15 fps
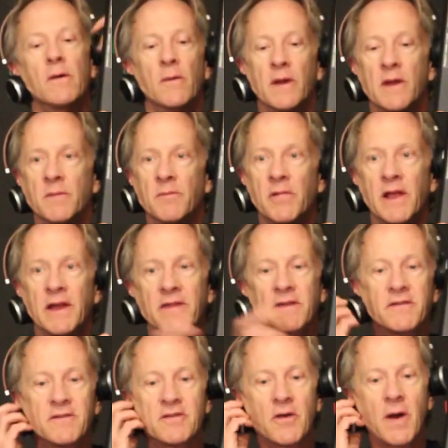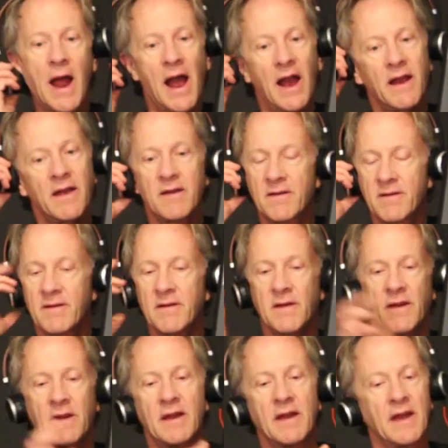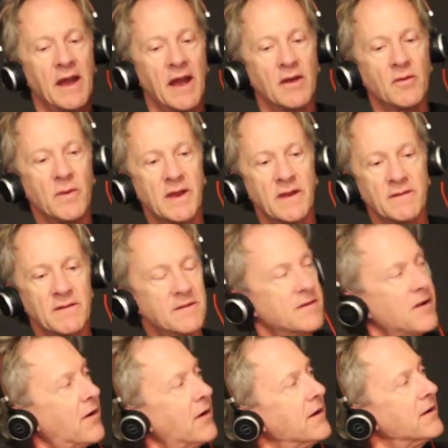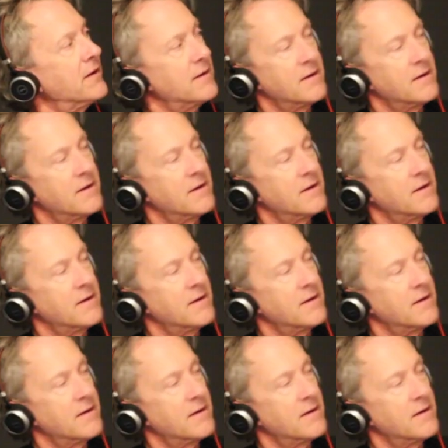We can play this track, and we can start